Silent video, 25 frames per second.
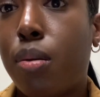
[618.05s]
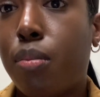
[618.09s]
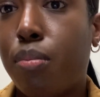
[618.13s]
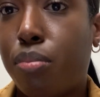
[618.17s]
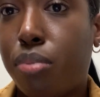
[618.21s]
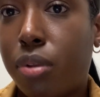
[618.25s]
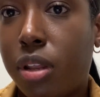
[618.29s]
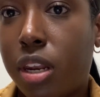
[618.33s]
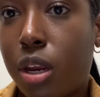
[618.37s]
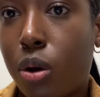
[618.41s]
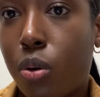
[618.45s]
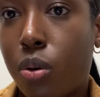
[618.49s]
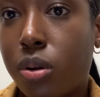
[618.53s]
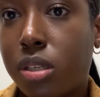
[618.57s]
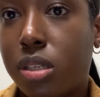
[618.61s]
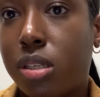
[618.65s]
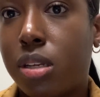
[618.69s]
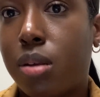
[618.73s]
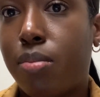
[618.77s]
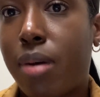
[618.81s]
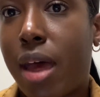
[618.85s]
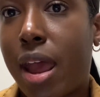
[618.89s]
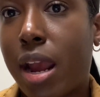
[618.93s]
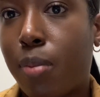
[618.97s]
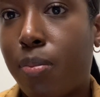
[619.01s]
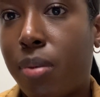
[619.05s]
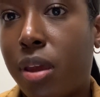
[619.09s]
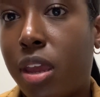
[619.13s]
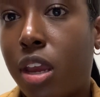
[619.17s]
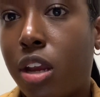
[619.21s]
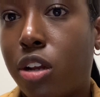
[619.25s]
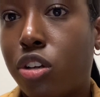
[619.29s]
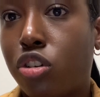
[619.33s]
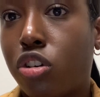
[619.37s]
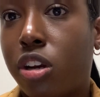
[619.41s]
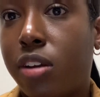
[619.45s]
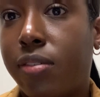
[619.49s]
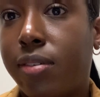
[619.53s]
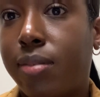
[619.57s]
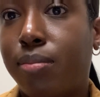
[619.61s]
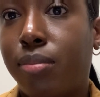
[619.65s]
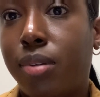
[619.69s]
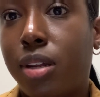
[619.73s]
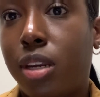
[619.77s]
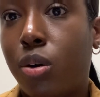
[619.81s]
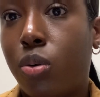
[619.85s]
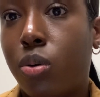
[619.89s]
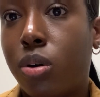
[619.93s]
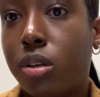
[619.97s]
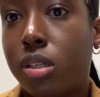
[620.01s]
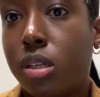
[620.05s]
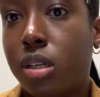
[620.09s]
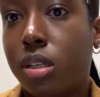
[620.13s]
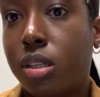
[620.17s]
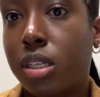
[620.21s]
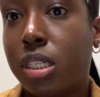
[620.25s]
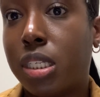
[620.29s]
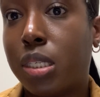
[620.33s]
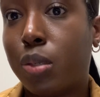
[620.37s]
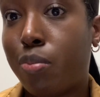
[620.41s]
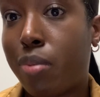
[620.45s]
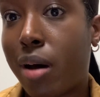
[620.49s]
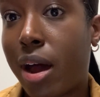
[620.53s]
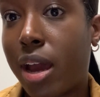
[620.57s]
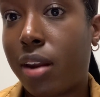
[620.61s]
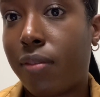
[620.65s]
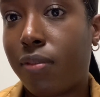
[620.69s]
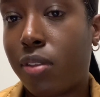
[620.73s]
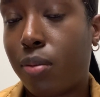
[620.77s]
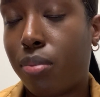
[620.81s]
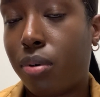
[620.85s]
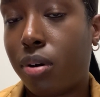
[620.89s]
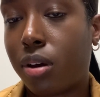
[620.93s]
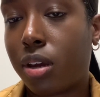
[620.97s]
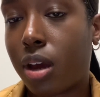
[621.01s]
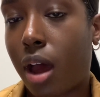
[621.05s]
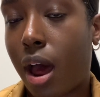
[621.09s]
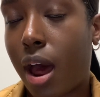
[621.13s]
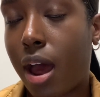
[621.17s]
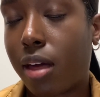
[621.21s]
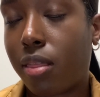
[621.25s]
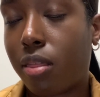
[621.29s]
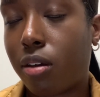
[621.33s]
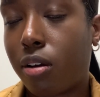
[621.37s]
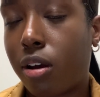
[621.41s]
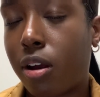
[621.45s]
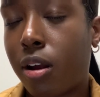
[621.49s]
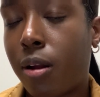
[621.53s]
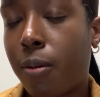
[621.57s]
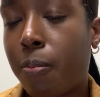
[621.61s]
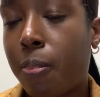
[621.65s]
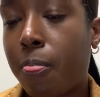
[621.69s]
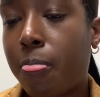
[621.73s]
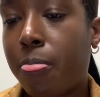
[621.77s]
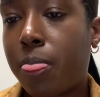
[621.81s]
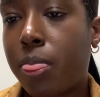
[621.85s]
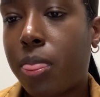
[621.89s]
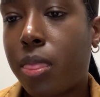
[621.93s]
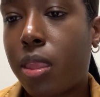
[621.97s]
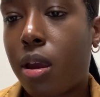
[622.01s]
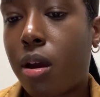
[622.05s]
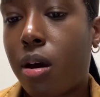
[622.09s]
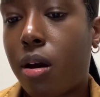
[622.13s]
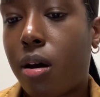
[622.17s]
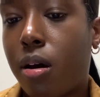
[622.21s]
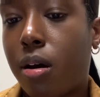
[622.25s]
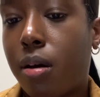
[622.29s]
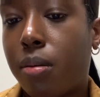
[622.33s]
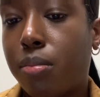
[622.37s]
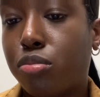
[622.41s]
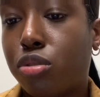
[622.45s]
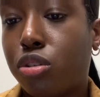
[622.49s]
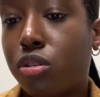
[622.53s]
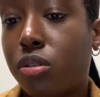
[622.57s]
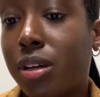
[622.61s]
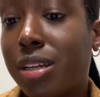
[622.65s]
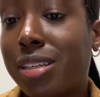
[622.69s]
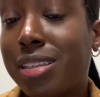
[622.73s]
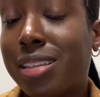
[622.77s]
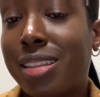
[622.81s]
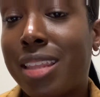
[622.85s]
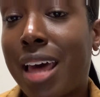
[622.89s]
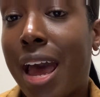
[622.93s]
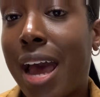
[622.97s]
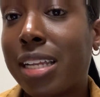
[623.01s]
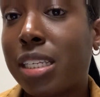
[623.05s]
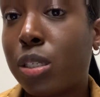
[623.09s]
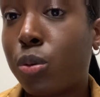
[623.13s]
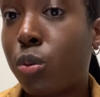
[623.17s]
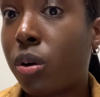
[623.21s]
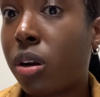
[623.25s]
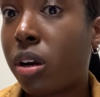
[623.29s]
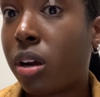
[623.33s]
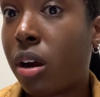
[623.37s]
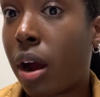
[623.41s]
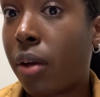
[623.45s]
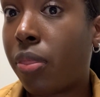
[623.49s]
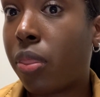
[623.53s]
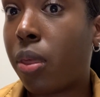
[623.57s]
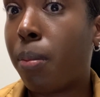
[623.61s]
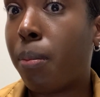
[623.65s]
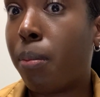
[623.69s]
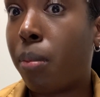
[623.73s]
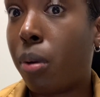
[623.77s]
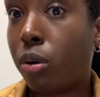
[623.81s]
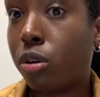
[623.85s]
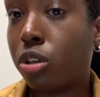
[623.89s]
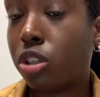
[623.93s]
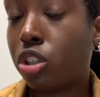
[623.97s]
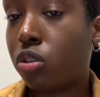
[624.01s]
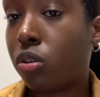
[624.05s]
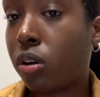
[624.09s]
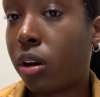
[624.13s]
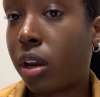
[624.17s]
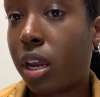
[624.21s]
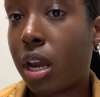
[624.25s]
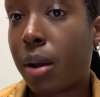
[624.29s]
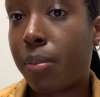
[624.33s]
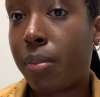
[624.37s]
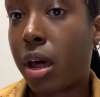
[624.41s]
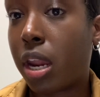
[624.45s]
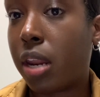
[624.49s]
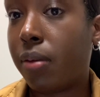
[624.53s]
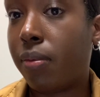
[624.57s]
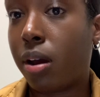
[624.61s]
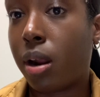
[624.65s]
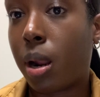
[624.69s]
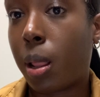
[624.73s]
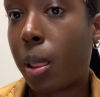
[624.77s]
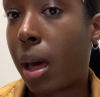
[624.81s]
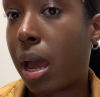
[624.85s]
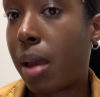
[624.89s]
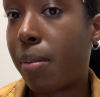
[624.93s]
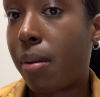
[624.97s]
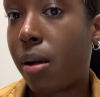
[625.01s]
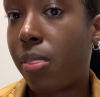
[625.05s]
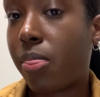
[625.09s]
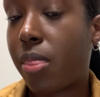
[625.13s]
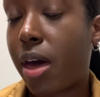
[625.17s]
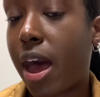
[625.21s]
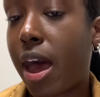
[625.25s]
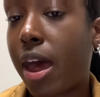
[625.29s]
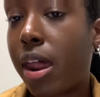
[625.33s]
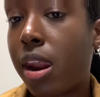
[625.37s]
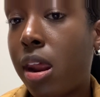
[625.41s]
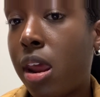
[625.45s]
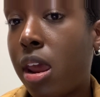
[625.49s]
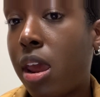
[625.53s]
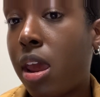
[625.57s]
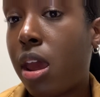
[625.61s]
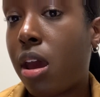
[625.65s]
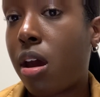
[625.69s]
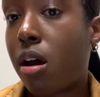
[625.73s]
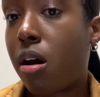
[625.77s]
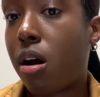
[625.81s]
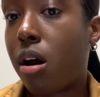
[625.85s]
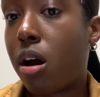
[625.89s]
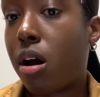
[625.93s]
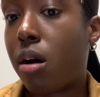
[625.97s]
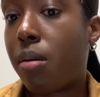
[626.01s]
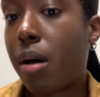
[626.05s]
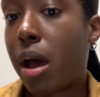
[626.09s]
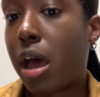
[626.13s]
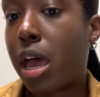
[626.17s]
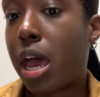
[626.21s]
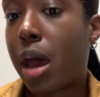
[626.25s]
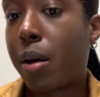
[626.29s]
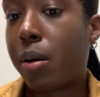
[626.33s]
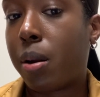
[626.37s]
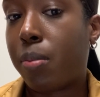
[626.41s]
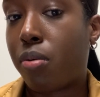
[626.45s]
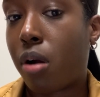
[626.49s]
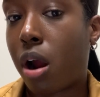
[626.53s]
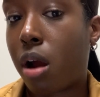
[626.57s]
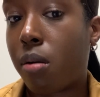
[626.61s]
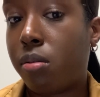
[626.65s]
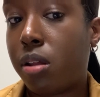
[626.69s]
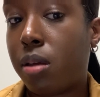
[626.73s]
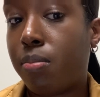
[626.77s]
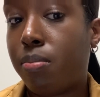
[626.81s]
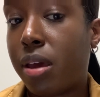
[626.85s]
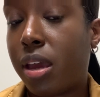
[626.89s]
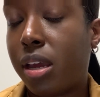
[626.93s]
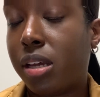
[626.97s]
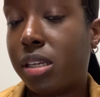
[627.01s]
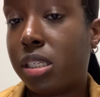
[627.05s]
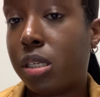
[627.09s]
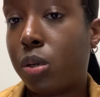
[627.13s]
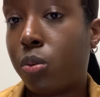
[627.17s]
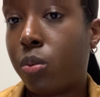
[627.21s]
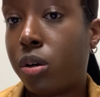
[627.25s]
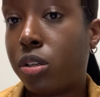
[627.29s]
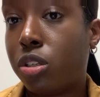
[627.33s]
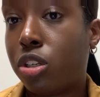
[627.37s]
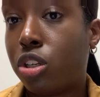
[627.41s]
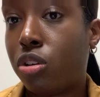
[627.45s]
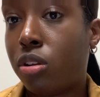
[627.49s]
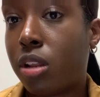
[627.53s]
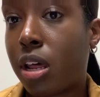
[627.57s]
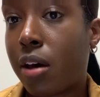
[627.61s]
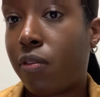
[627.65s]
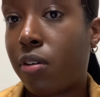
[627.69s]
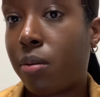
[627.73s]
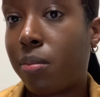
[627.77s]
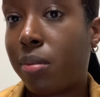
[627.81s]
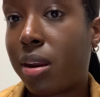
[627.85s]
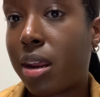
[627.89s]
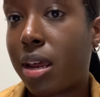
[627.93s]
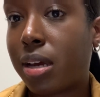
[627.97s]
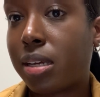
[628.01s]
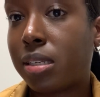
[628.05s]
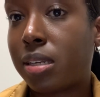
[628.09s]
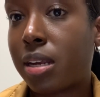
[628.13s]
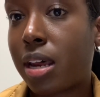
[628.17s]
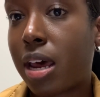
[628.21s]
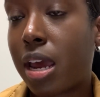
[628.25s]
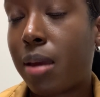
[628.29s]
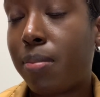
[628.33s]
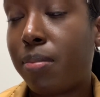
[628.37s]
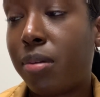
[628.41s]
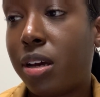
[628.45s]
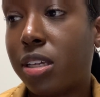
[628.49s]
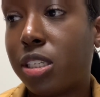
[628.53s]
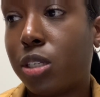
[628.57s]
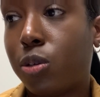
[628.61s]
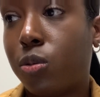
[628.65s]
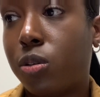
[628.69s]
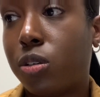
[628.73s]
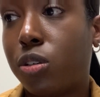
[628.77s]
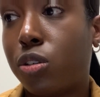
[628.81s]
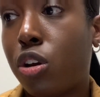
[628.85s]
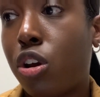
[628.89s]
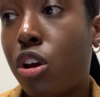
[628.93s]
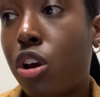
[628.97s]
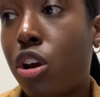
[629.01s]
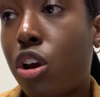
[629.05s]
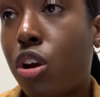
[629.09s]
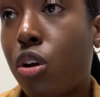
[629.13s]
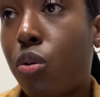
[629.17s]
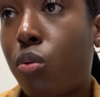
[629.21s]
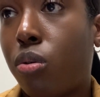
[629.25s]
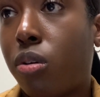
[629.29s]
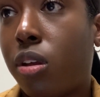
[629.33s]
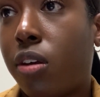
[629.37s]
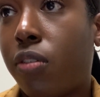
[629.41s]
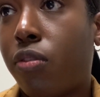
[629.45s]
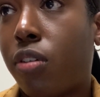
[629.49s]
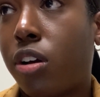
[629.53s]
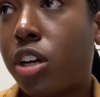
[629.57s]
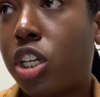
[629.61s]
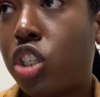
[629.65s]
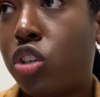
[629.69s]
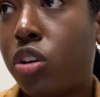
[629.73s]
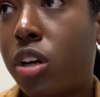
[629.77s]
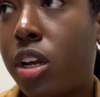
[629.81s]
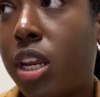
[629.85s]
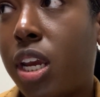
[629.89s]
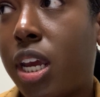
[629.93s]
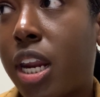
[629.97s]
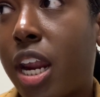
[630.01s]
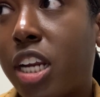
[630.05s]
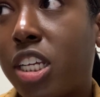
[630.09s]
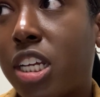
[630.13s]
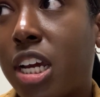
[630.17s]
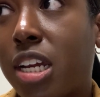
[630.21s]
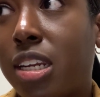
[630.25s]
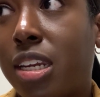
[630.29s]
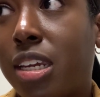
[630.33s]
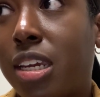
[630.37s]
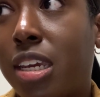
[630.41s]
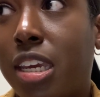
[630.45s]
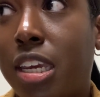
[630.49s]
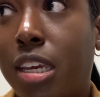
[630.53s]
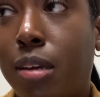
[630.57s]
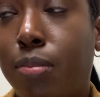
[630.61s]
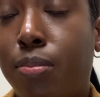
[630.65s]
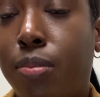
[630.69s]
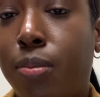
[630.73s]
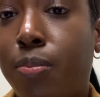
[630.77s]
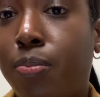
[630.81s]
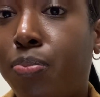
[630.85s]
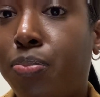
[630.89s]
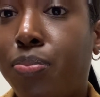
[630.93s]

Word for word: bleeding onto the back page or even bleeding onto the spine of the book either. So that's where it got the most tricky. I'm not even gonna lie about that. I would probably pay someone to do that for me next time because it was really frustrating. I just had to keep